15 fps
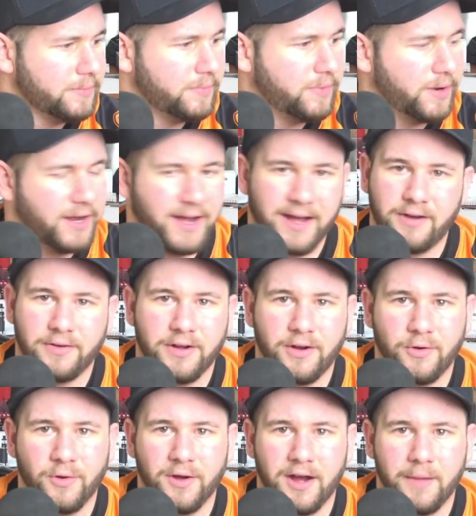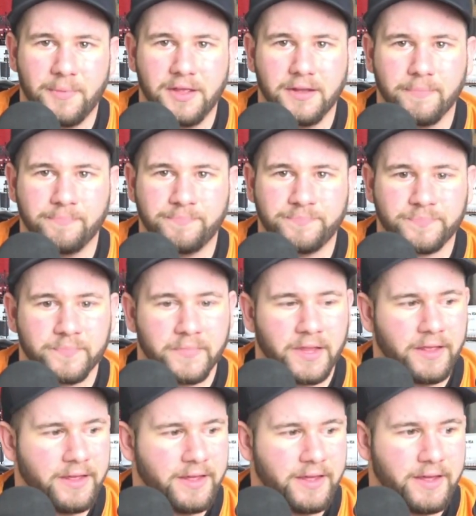But I don't know. I mean,
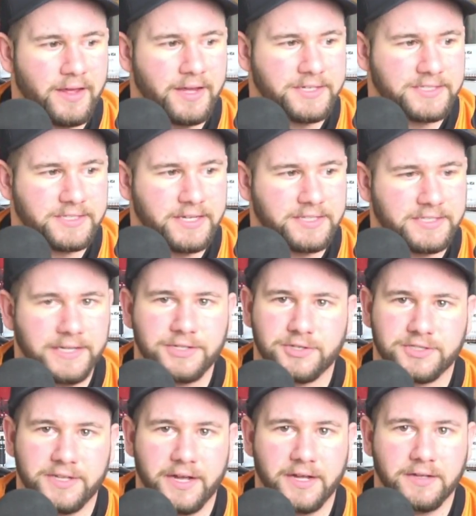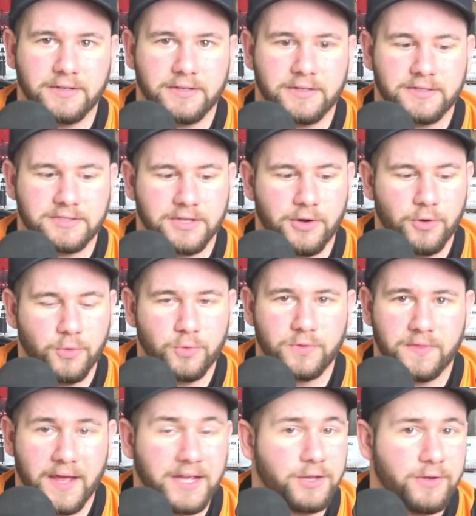it's it's interesting. So
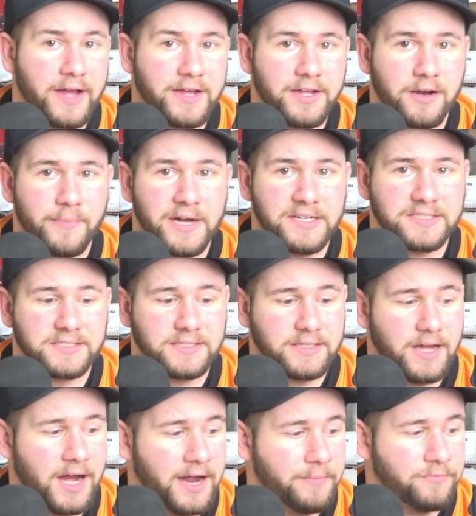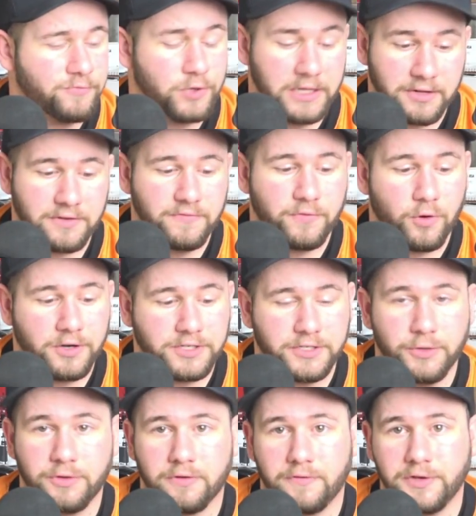thank you again, GearBest. I'm really looking forward to
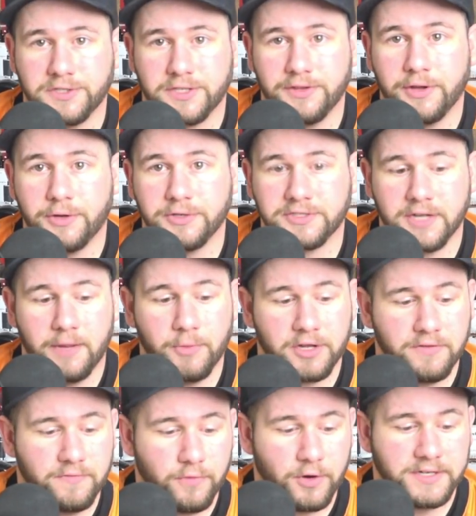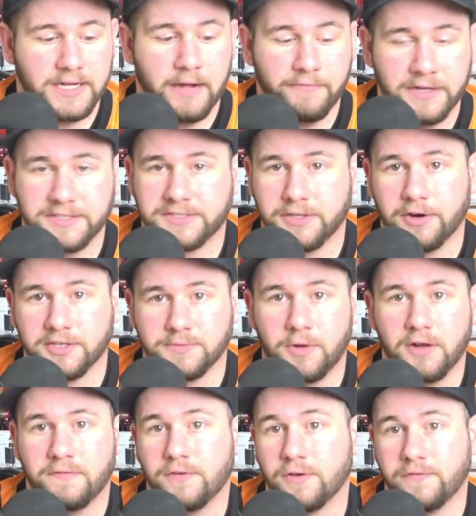doing reviews on those. I'm looking forward to having that Starss
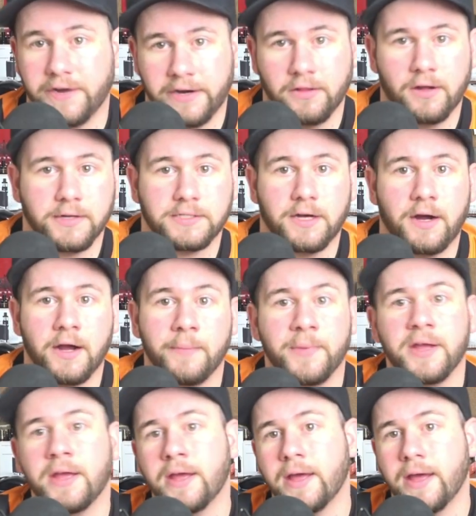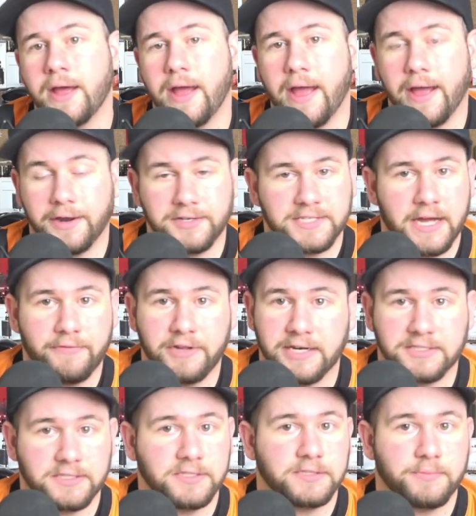mod for a very long time and just having it
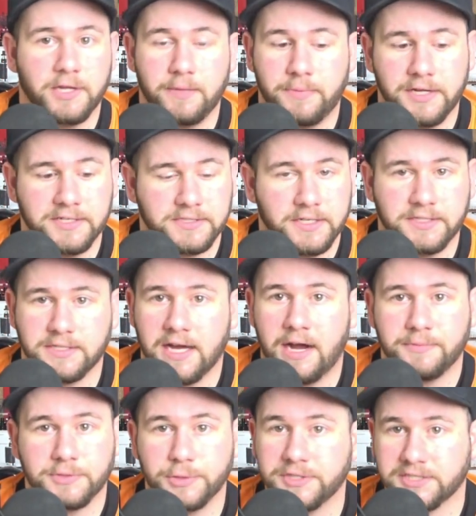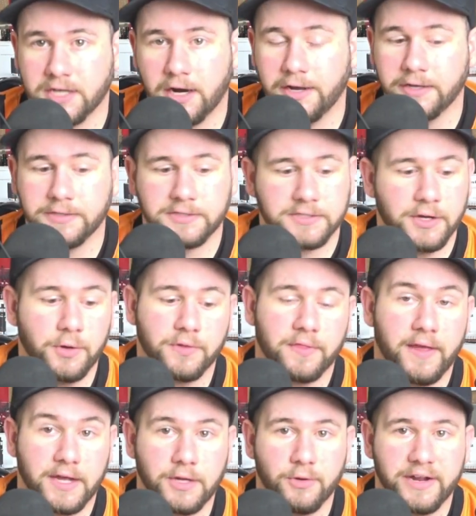as a display piece. It's absolutely stunning. So
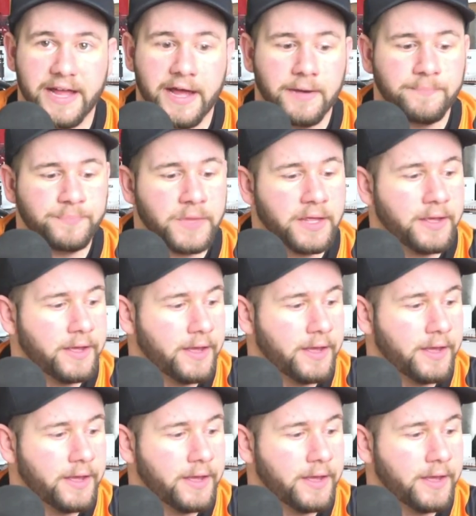thank you again.